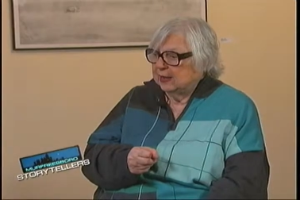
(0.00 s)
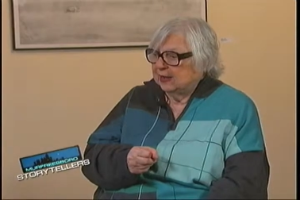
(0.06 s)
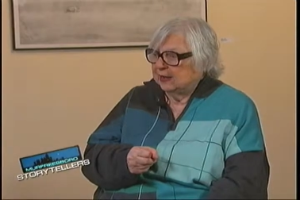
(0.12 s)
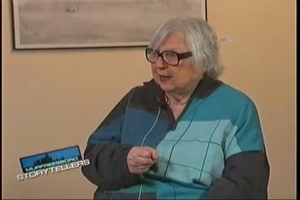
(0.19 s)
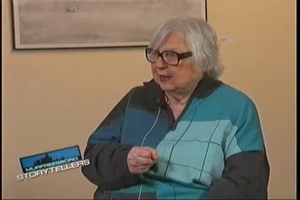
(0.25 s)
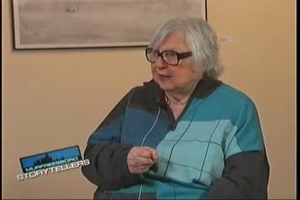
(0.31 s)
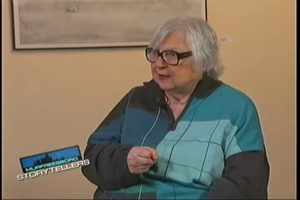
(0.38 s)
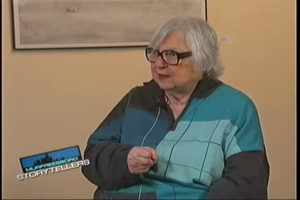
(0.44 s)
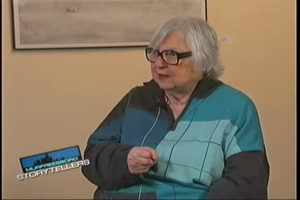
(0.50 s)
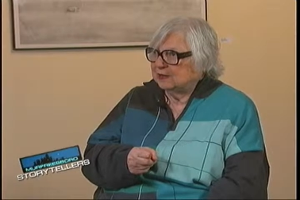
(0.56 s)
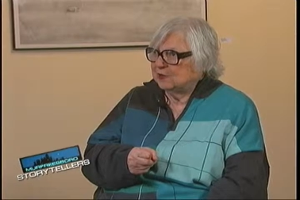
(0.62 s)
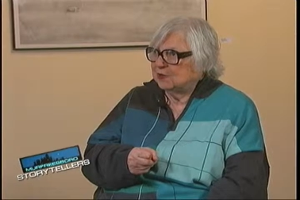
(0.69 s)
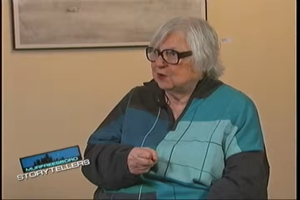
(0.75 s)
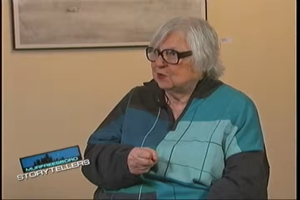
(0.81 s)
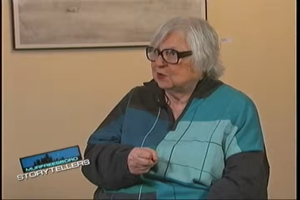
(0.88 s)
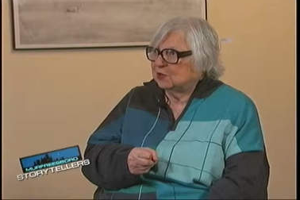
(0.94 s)
and
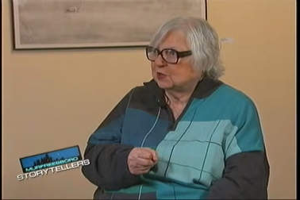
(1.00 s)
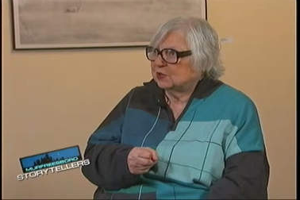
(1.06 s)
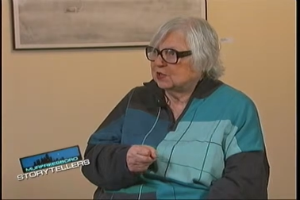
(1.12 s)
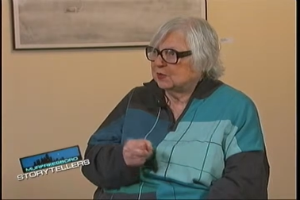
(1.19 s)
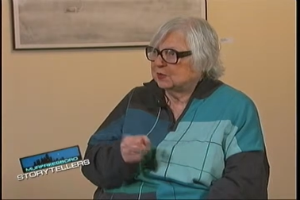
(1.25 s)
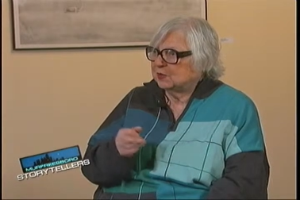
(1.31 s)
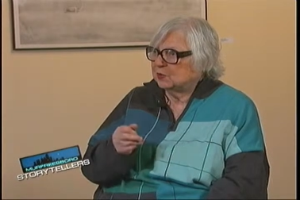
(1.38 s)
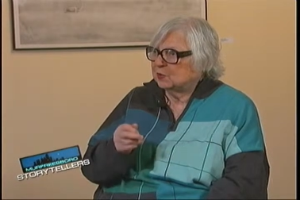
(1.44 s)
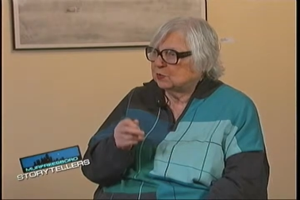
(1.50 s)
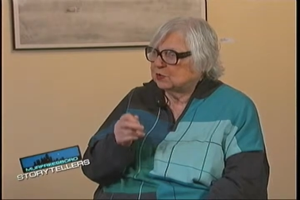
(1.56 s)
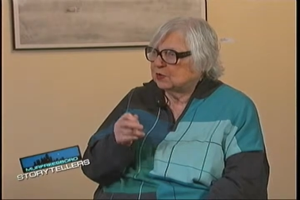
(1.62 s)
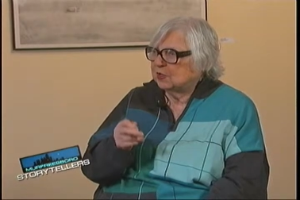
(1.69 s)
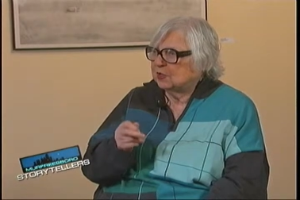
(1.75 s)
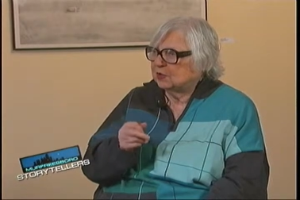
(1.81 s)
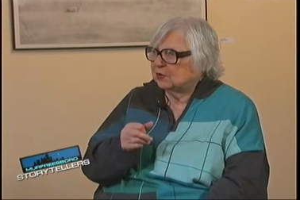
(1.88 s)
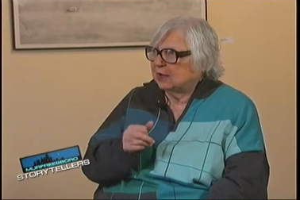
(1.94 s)
you know something real
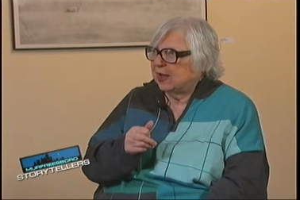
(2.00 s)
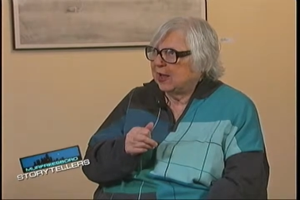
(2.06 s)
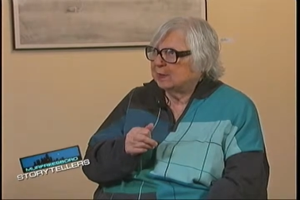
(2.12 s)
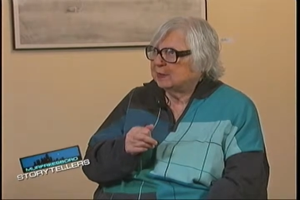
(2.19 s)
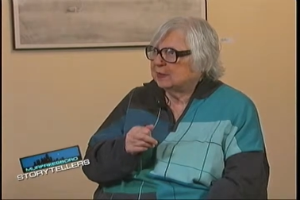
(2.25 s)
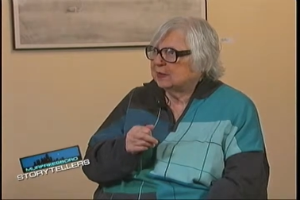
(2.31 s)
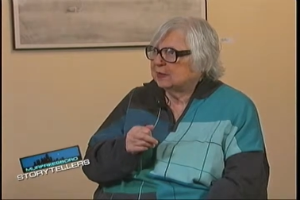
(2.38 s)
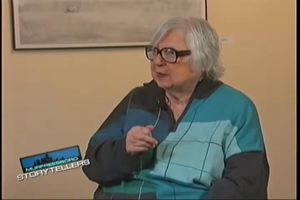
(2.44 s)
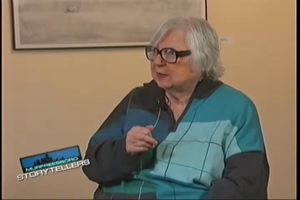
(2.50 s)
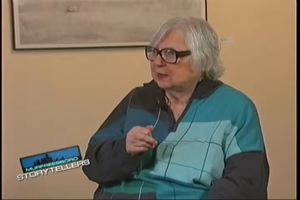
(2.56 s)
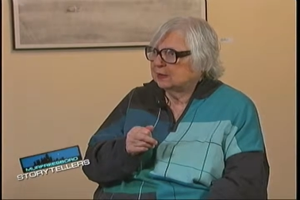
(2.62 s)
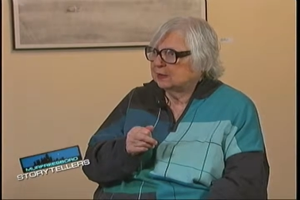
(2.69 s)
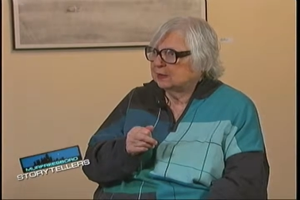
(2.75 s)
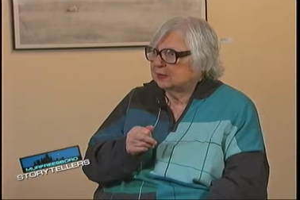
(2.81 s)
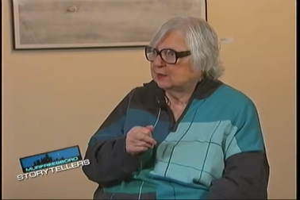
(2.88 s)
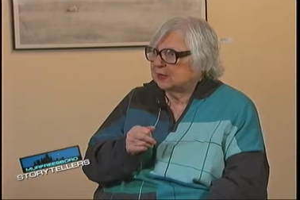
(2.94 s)
tender happened
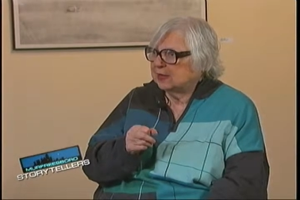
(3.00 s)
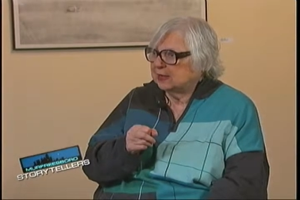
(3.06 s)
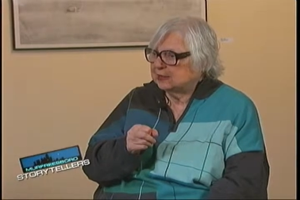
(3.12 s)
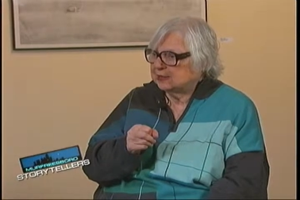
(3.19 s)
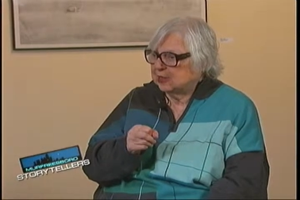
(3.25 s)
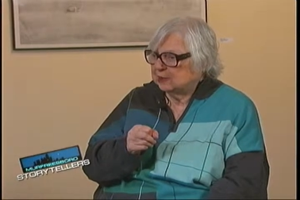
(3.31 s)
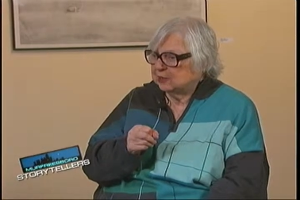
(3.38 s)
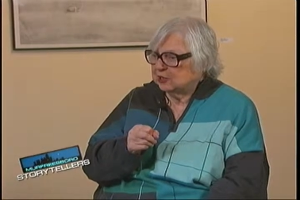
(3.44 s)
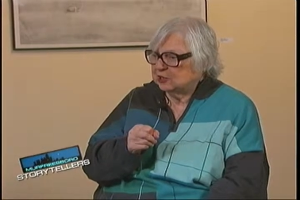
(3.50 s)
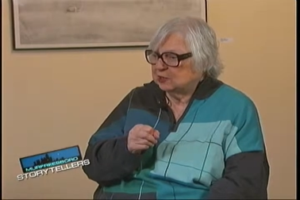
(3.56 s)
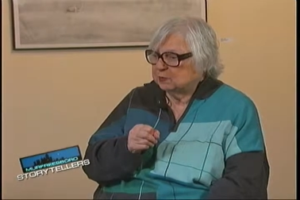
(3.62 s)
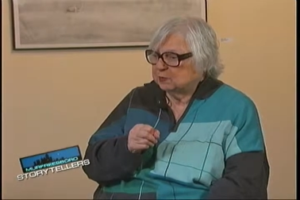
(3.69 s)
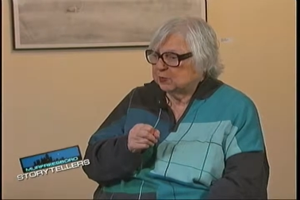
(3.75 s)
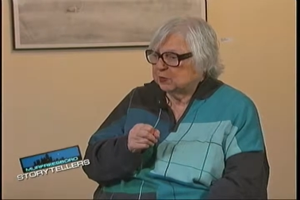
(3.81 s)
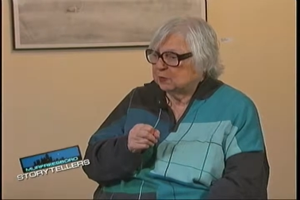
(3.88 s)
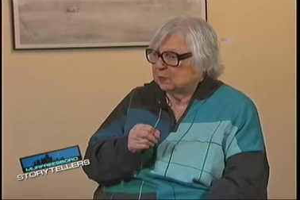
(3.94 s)
uh, the last time I
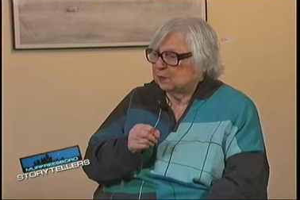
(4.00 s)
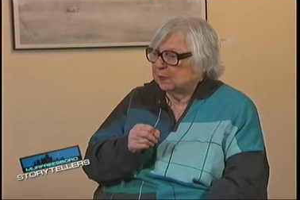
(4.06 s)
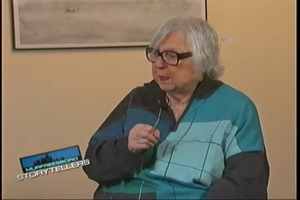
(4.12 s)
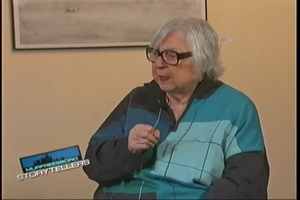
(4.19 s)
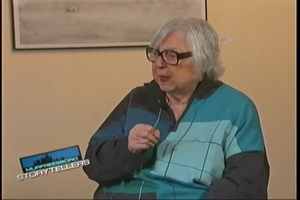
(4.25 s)
spoke.